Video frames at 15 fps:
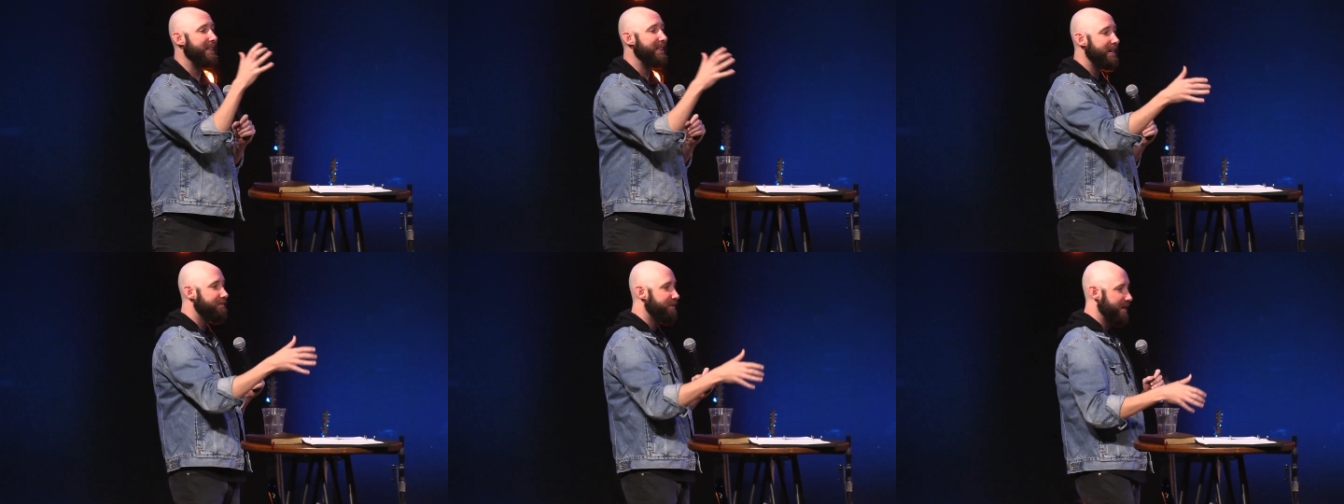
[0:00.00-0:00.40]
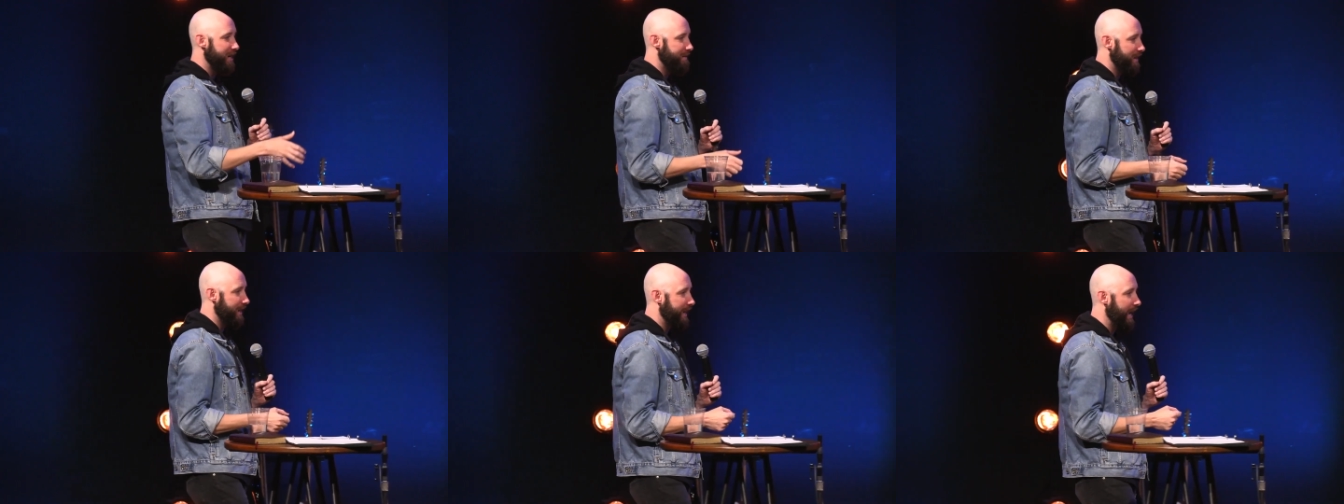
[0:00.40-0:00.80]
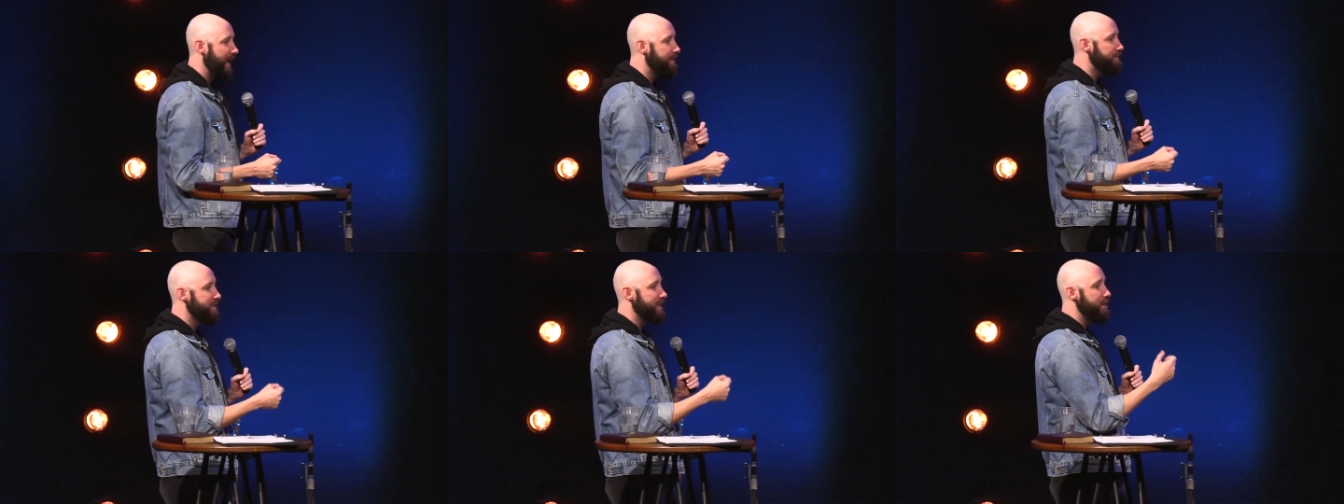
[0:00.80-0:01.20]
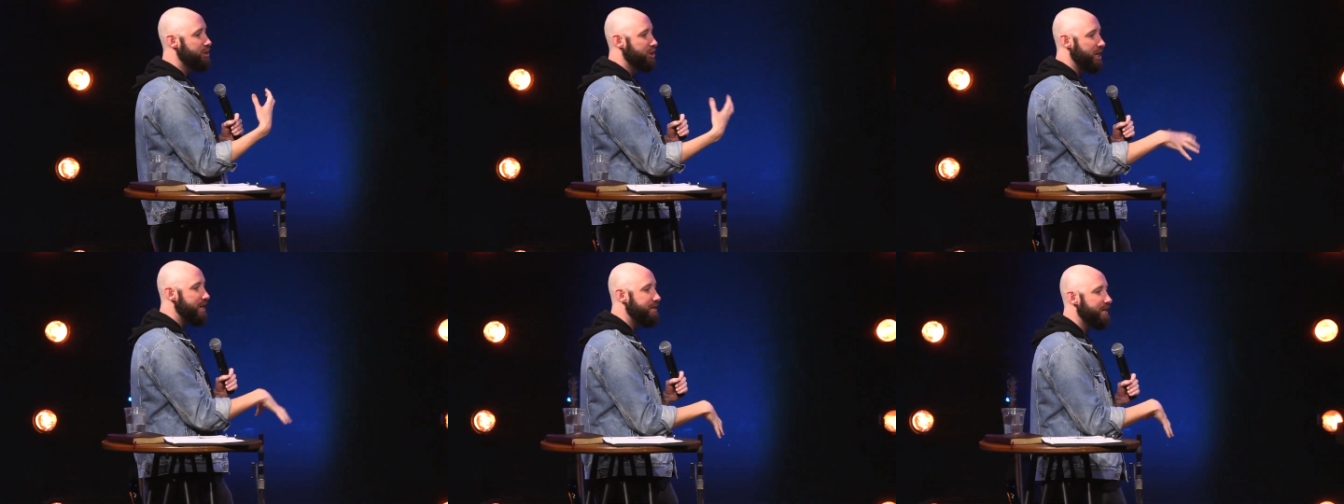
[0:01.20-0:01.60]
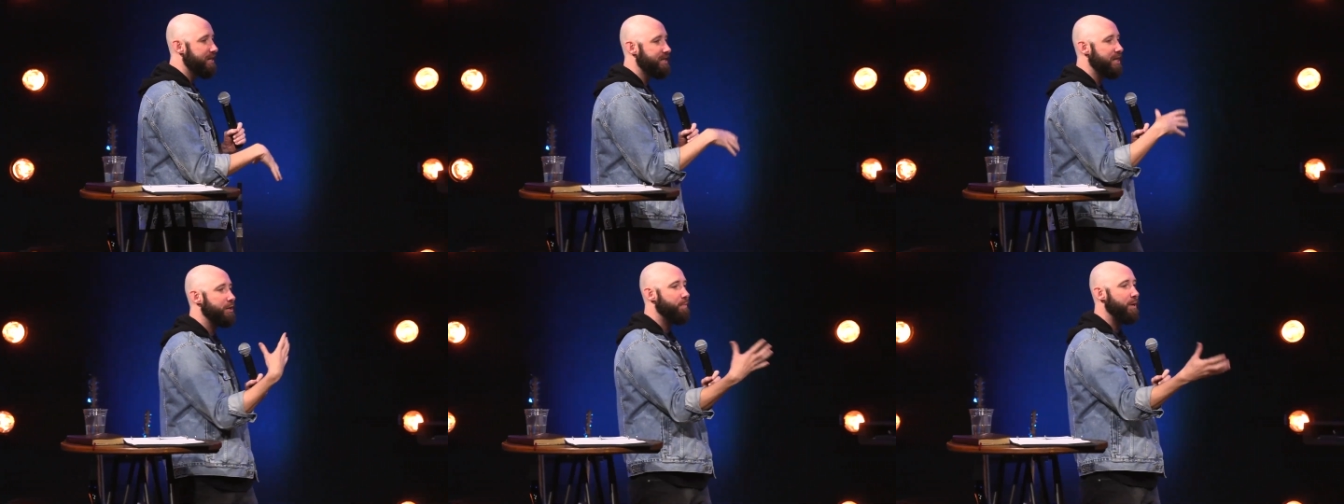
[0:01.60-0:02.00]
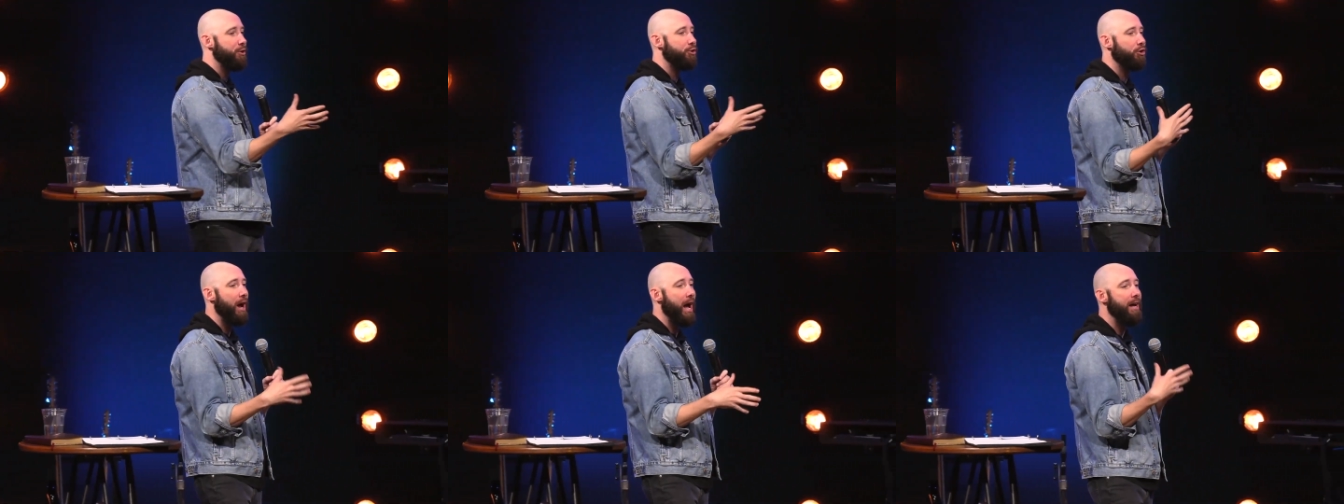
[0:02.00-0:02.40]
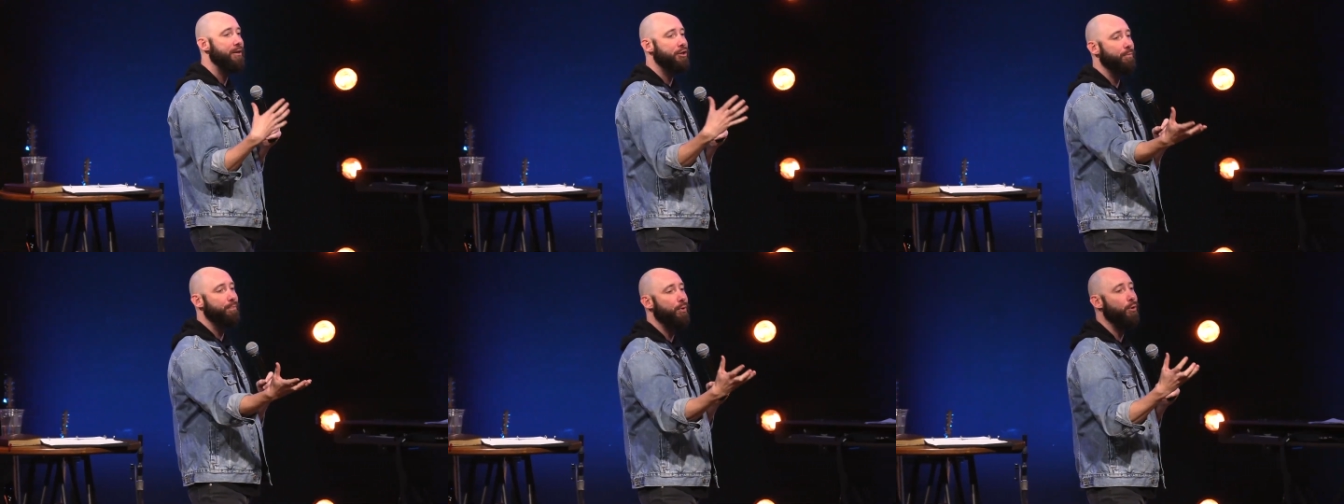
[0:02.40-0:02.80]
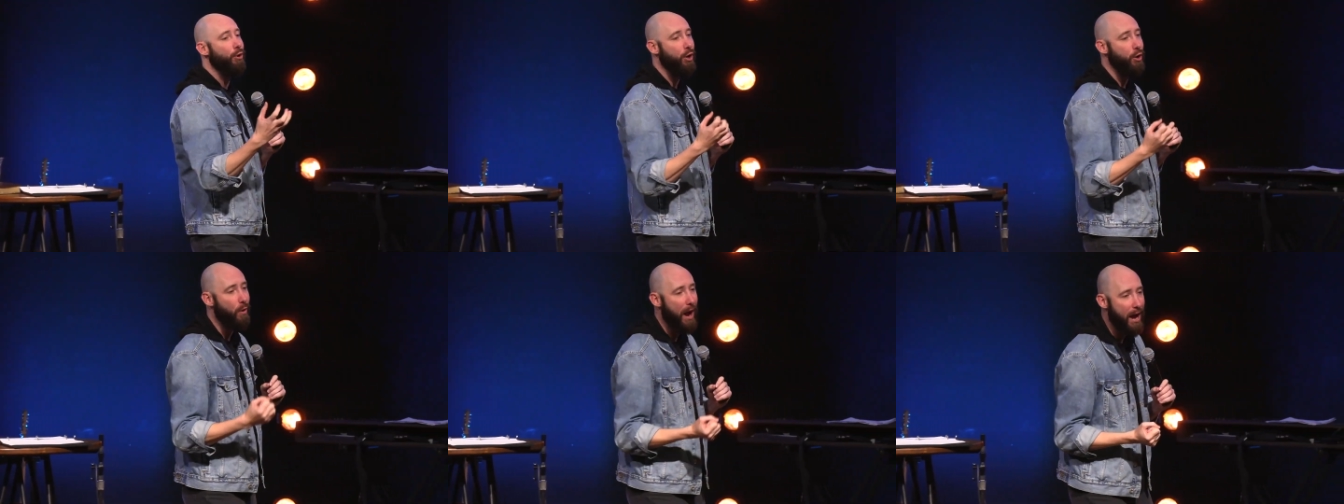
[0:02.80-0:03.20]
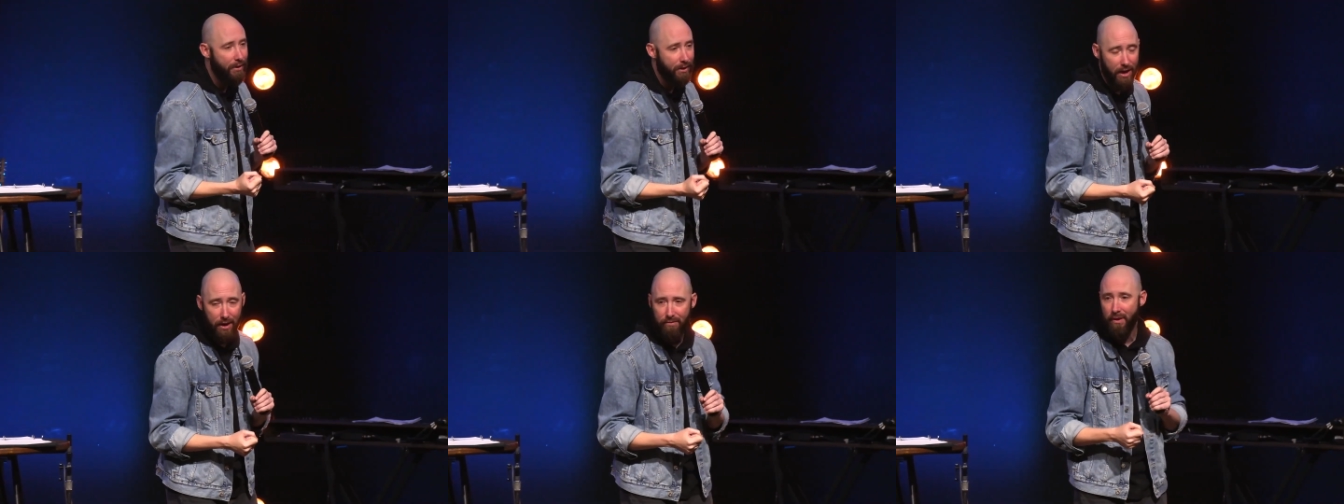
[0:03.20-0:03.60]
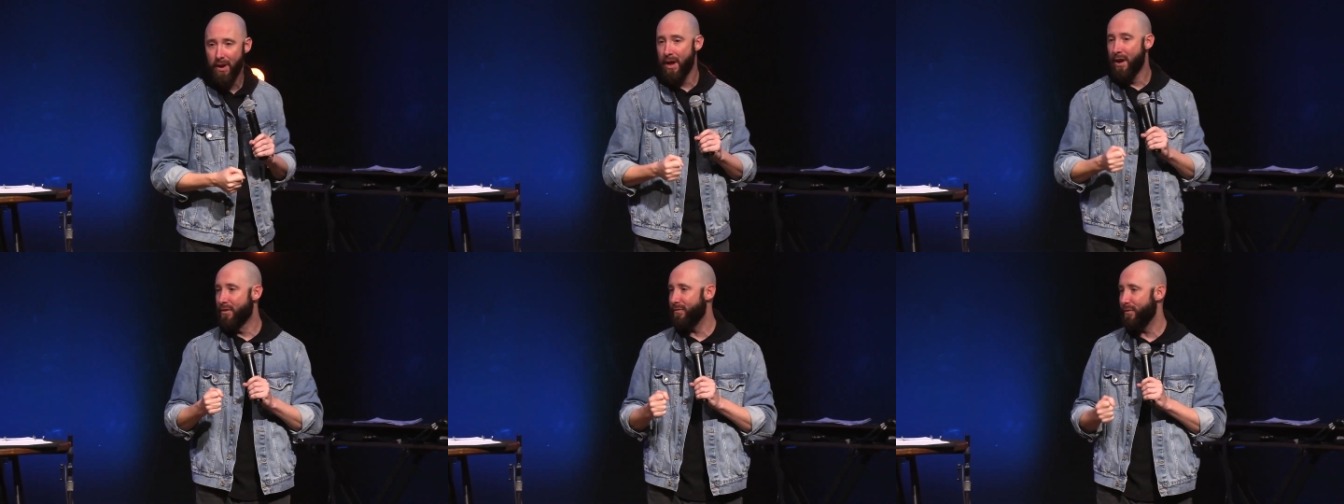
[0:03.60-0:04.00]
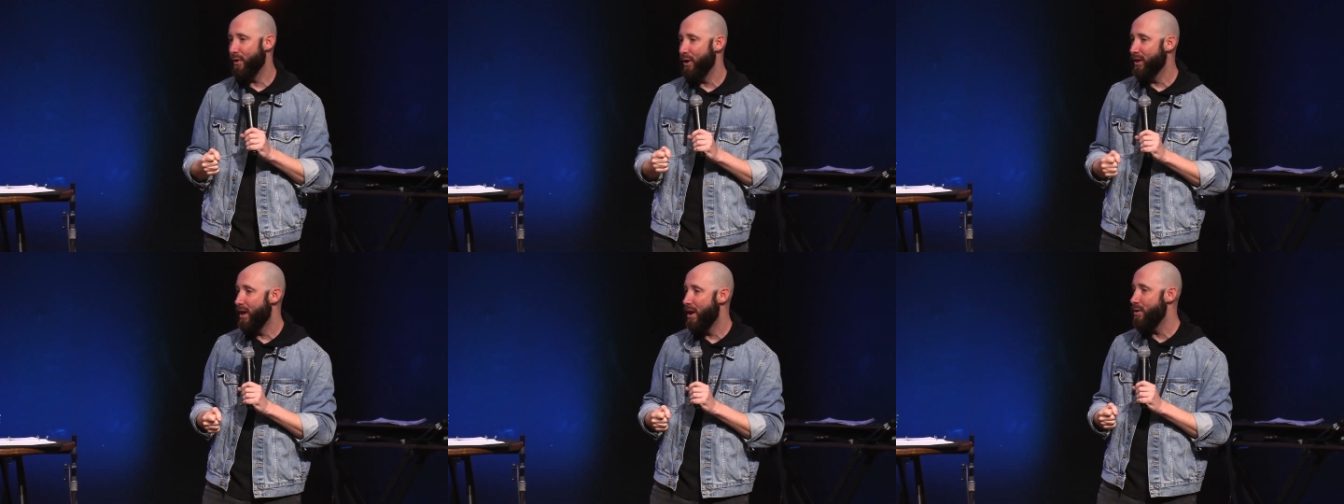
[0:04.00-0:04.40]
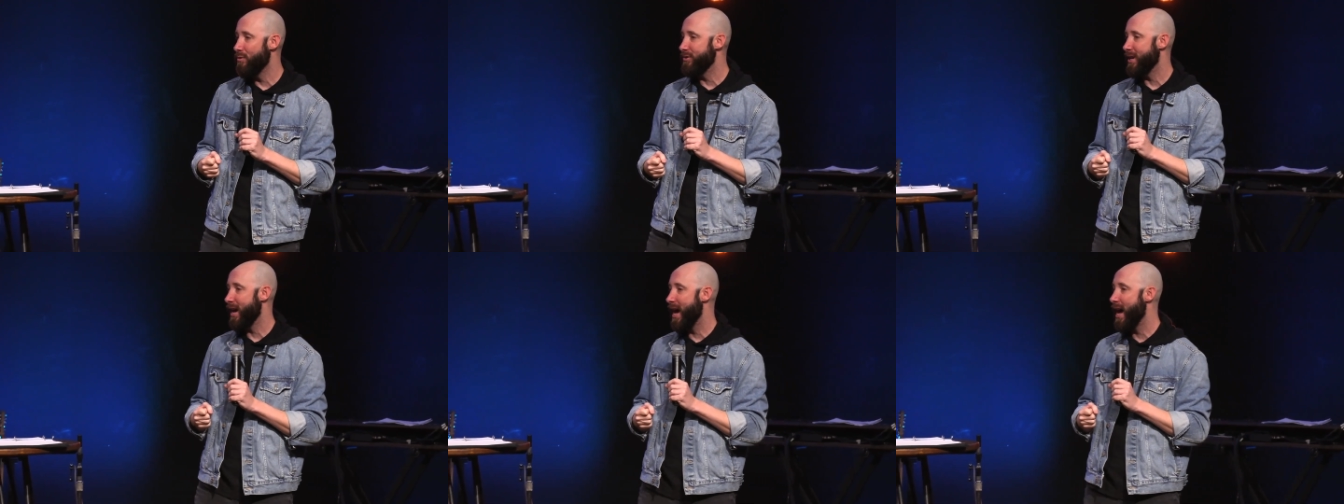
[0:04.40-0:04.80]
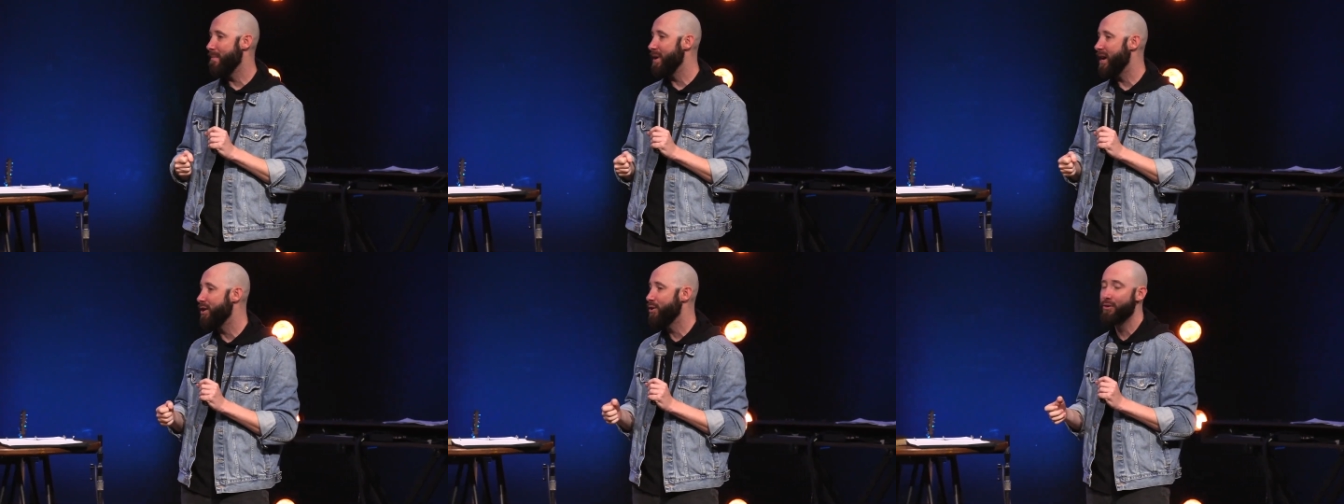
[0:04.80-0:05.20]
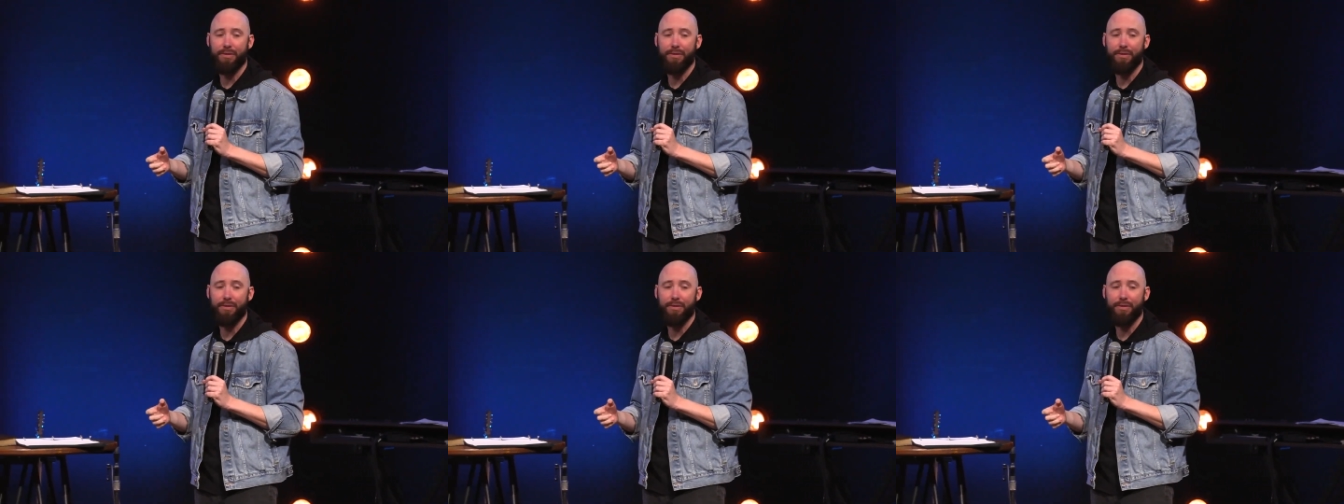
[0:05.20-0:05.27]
living in the caves that Jesus has been trying to pull you out of for a long time. And you're